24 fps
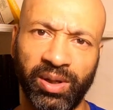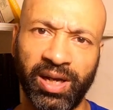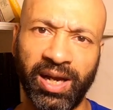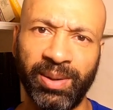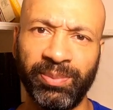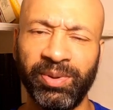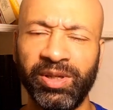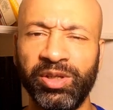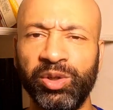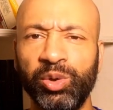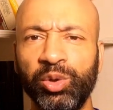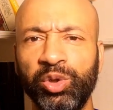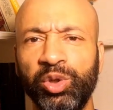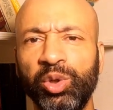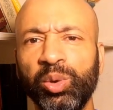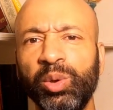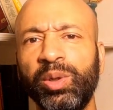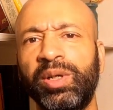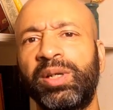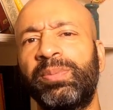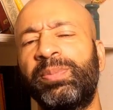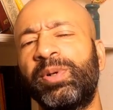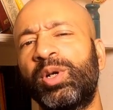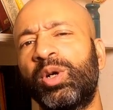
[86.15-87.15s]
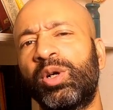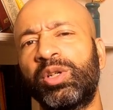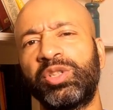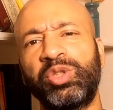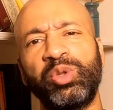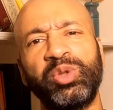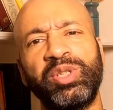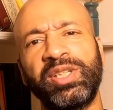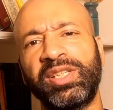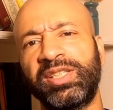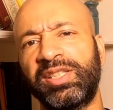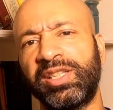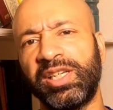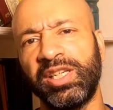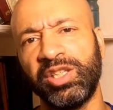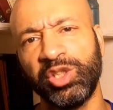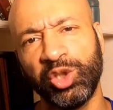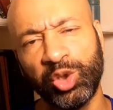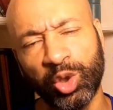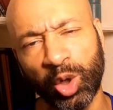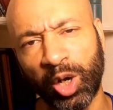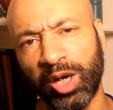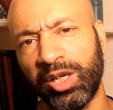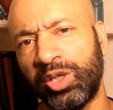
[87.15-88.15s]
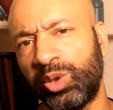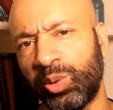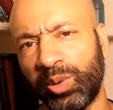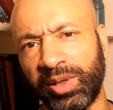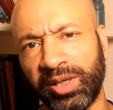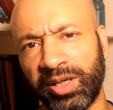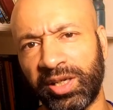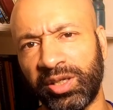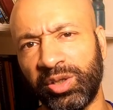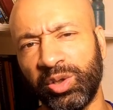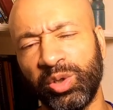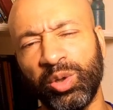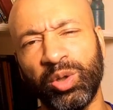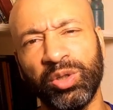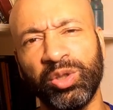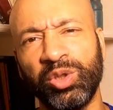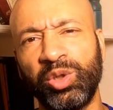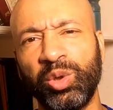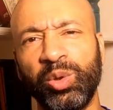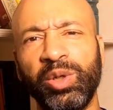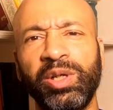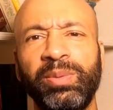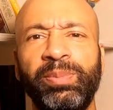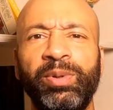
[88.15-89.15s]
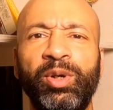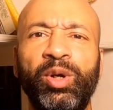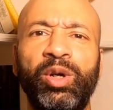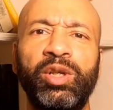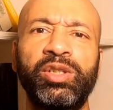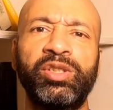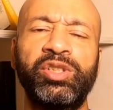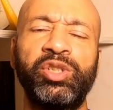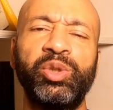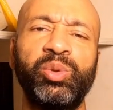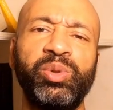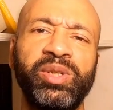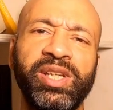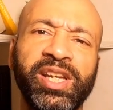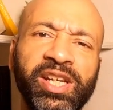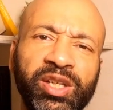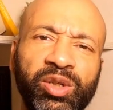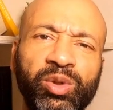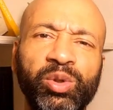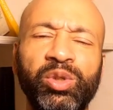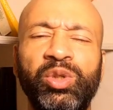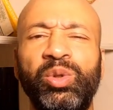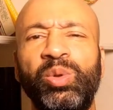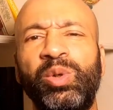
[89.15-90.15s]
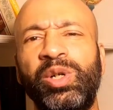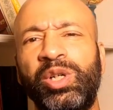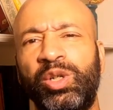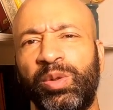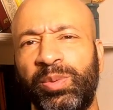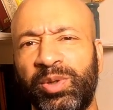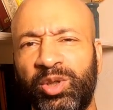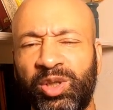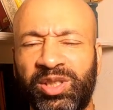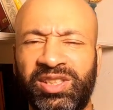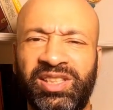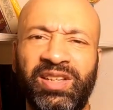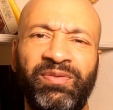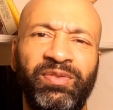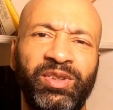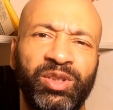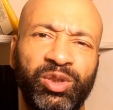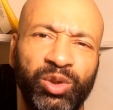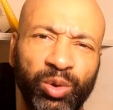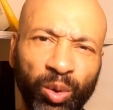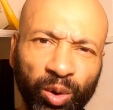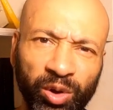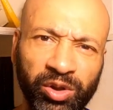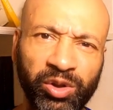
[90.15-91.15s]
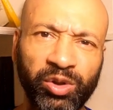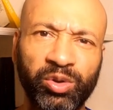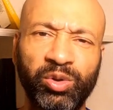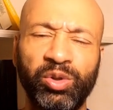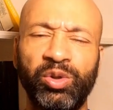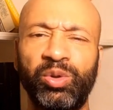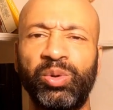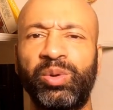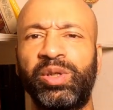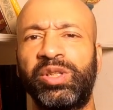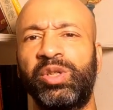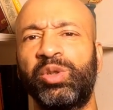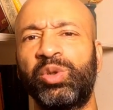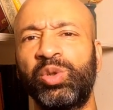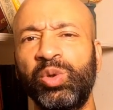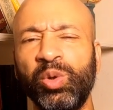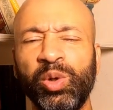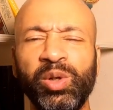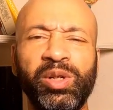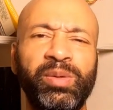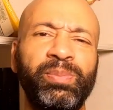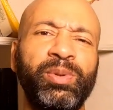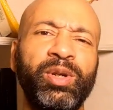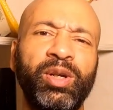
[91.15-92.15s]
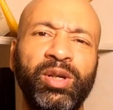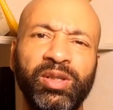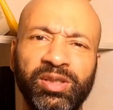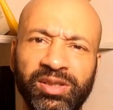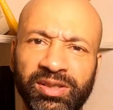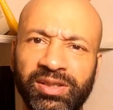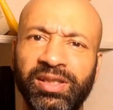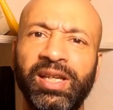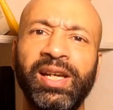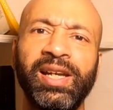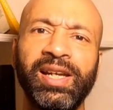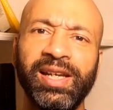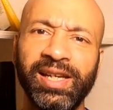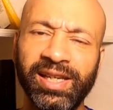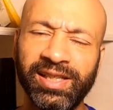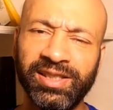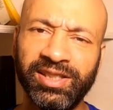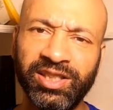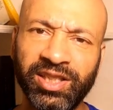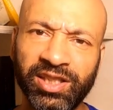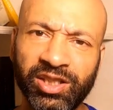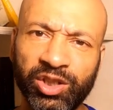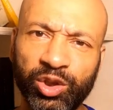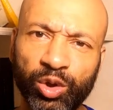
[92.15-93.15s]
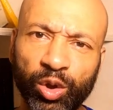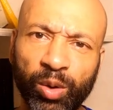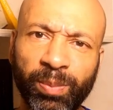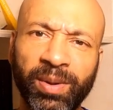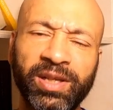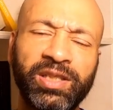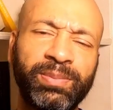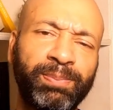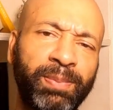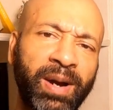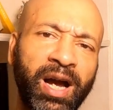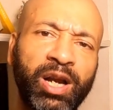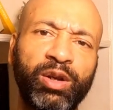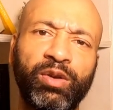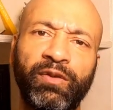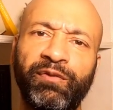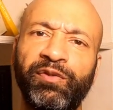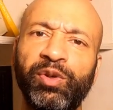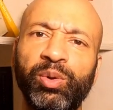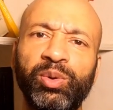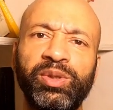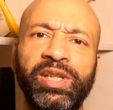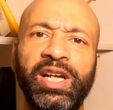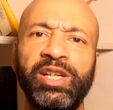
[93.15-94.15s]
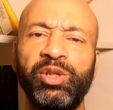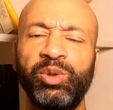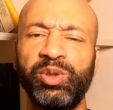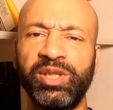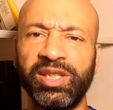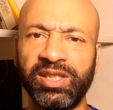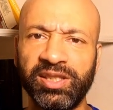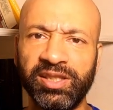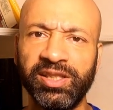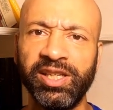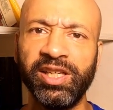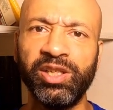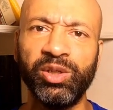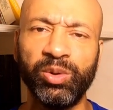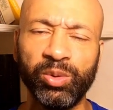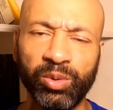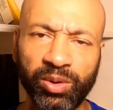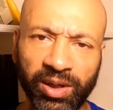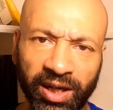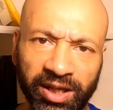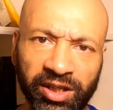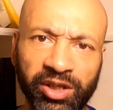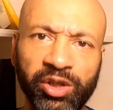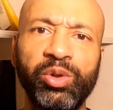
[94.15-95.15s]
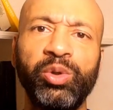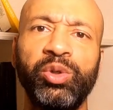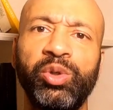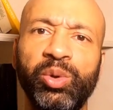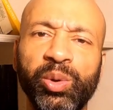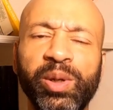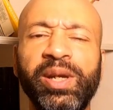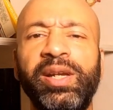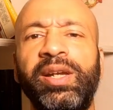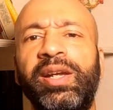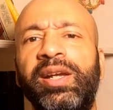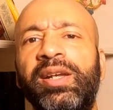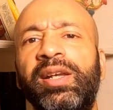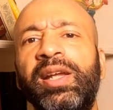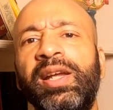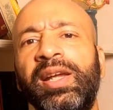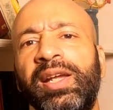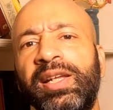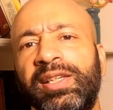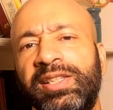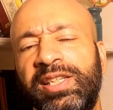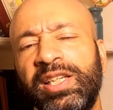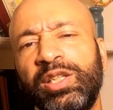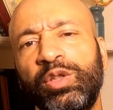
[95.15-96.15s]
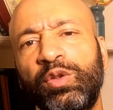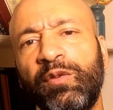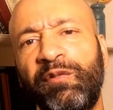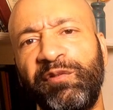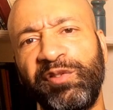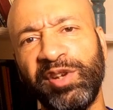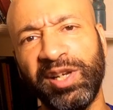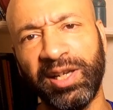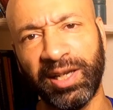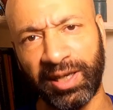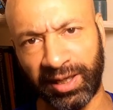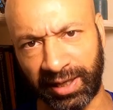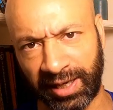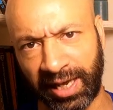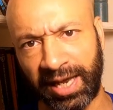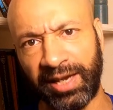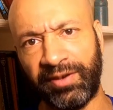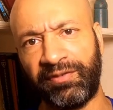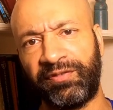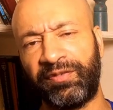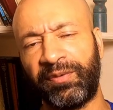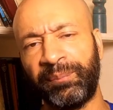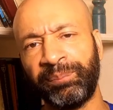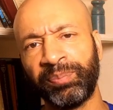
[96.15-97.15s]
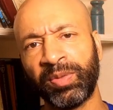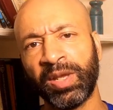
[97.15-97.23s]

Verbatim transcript: I mean, you do it because you just enjoy doing it. You don't do it because you need to do it or because someone told you to do it. You do it because it's just so much part of you that you just need to continue doing it just to feel alive.